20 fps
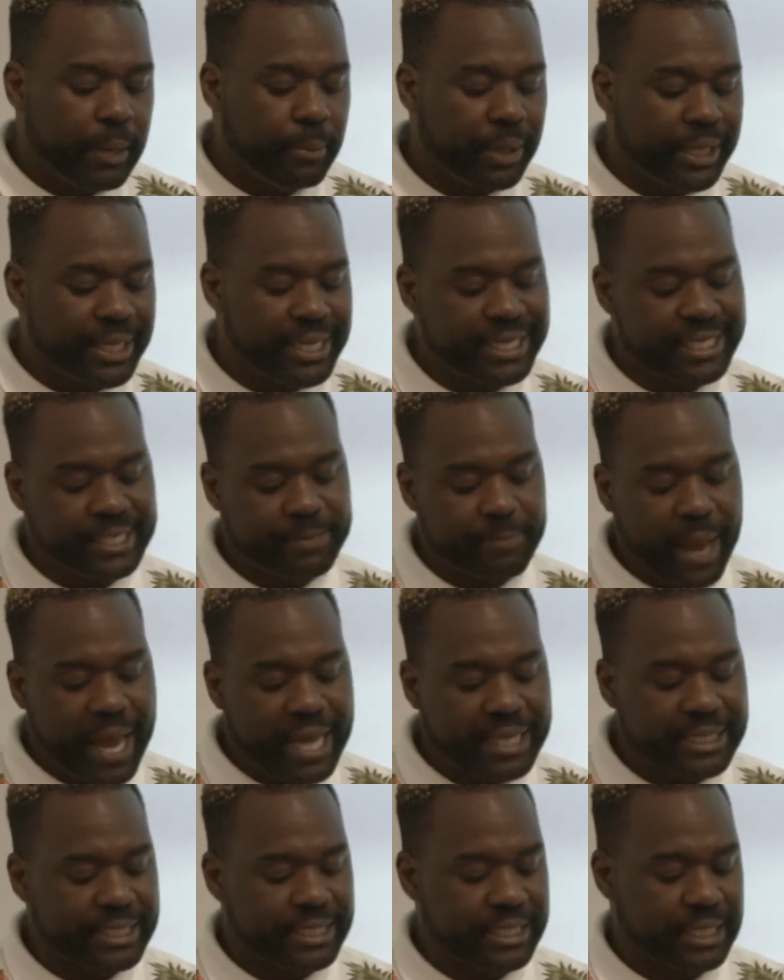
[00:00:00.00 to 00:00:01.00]
but he
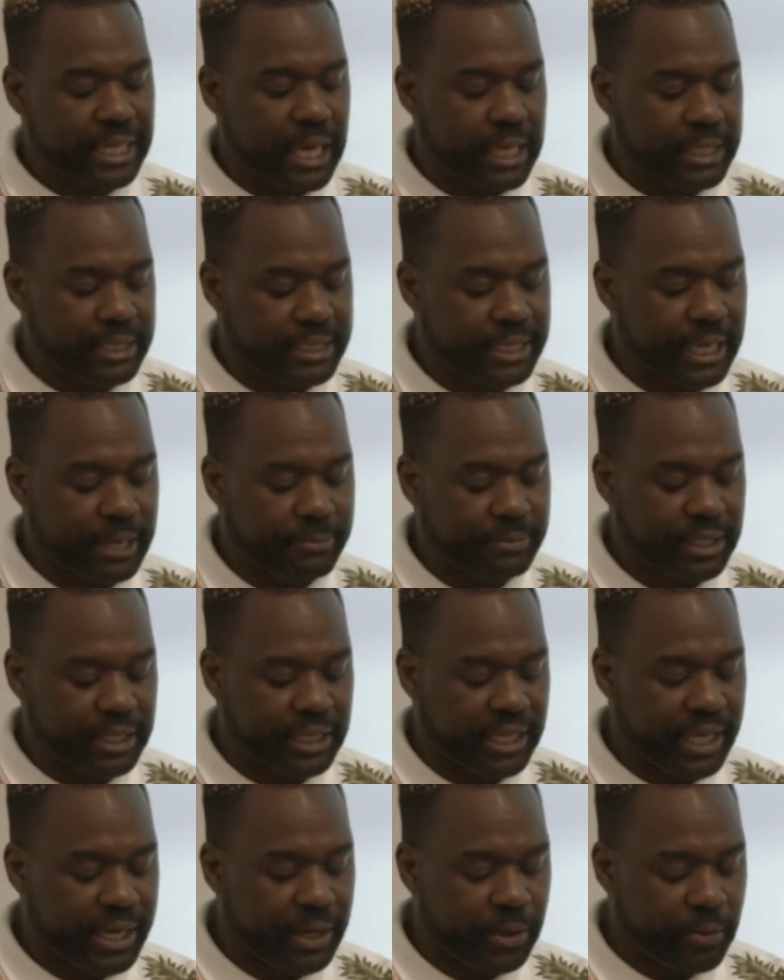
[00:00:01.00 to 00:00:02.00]
expands the concept
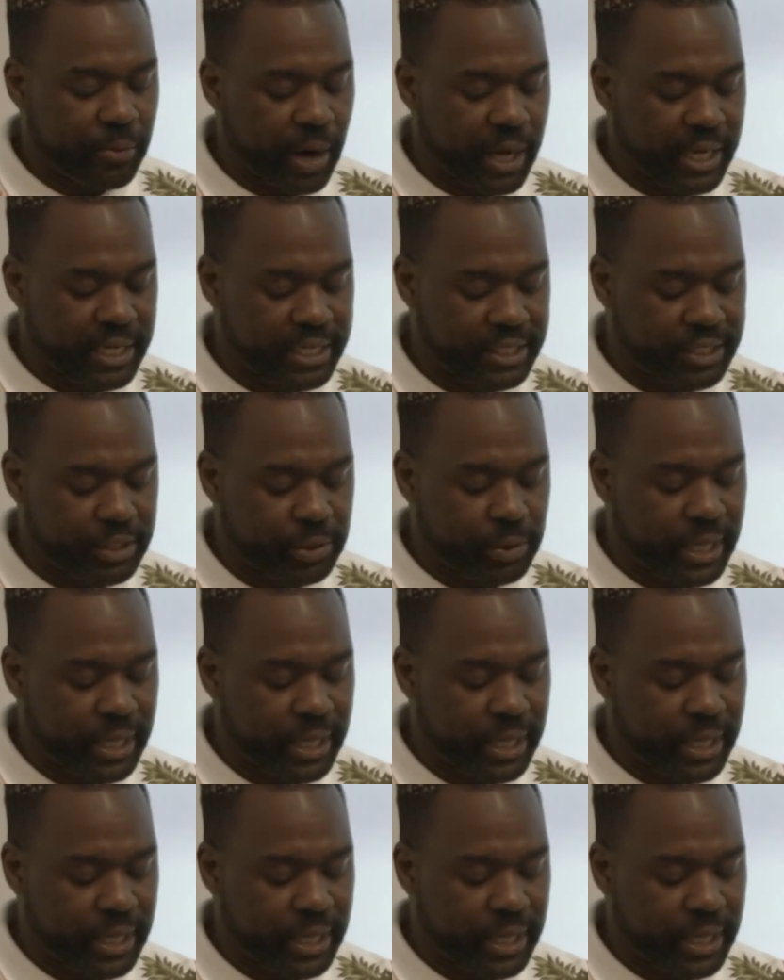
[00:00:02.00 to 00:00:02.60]
in later writings